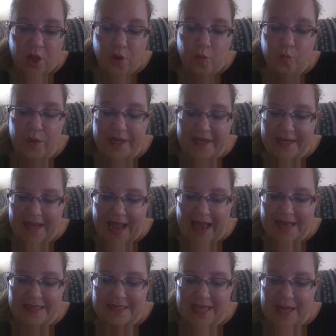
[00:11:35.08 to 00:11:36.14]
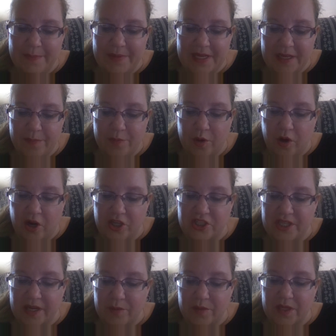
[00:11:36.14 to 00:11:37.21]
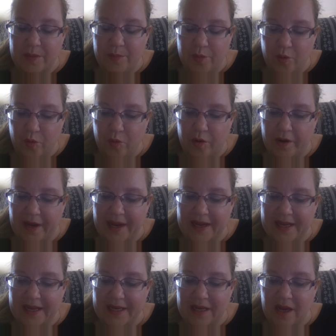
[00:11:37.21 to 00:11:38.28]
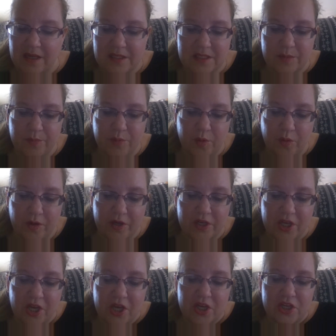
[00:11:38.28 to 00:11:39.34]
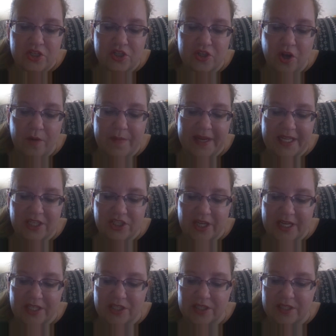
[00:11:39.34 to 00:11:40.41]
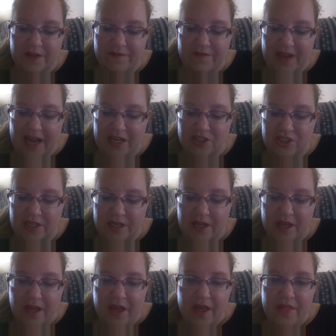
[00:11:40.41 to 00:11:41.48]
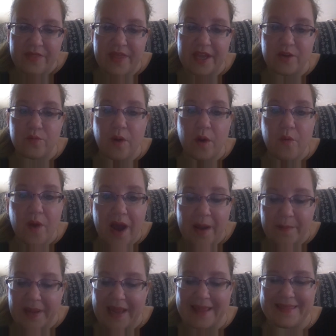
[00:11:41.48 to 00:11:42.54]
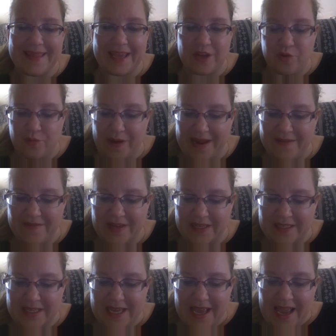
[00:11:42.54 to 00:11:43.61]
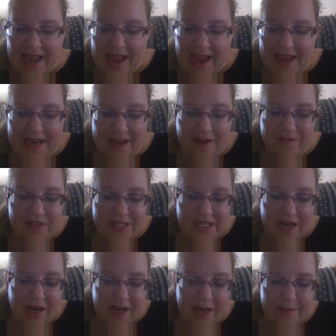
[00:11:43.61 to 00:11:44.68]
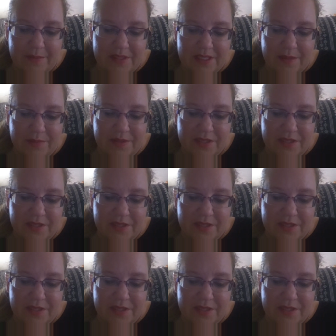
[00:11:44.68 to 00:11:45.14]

We, as a people, are generally poor and cannot support so many changes of fashion. They grow up and they crave it, and of times